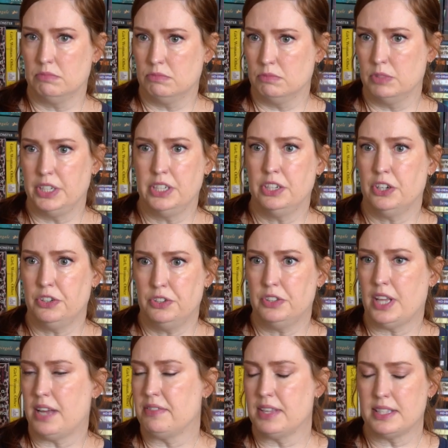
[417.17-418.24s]
We can go do
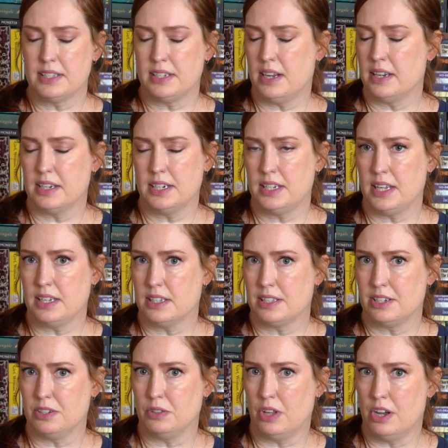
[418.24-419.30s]
that. That's not going to take us
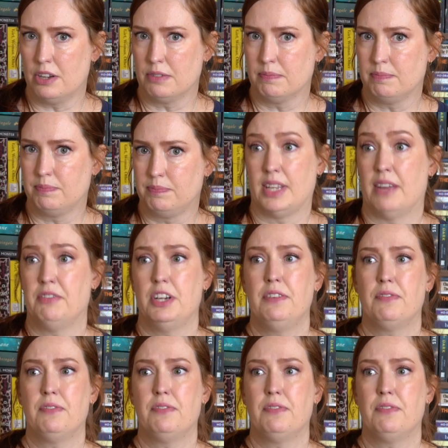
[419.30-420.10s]
too long. Every